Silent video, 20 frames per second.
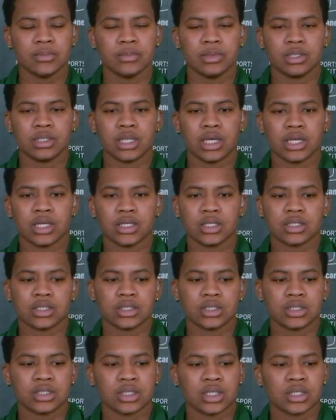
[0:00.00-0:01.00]
but, like, she
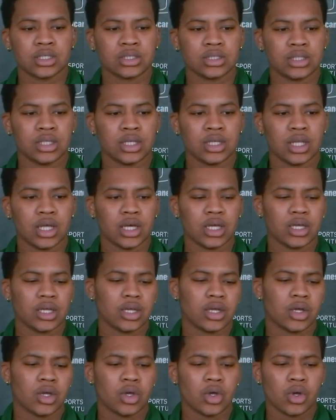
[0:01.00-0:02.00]
says that, like,
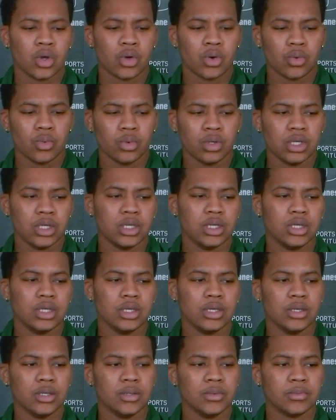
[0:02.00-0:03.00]

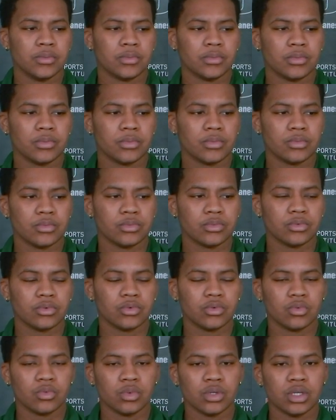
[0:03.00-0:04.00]
we
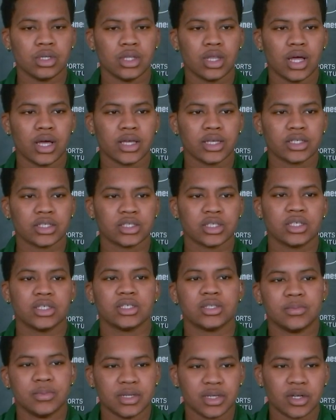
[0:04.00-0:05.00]
she's
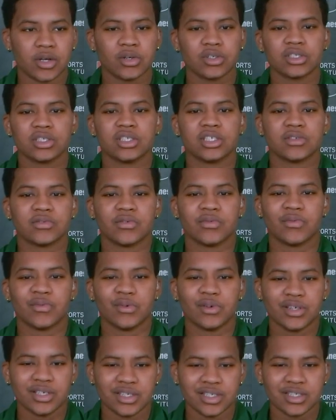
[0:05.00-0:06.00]
been coaching us for 4
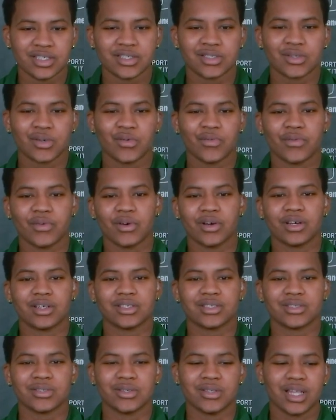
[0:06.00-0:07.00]
years so far,
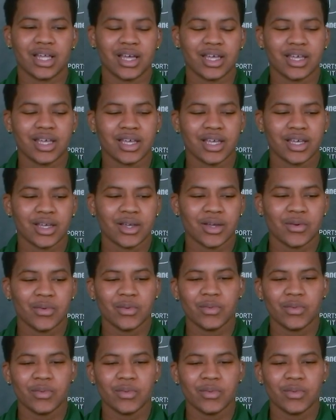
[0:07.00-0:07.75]
so, like, we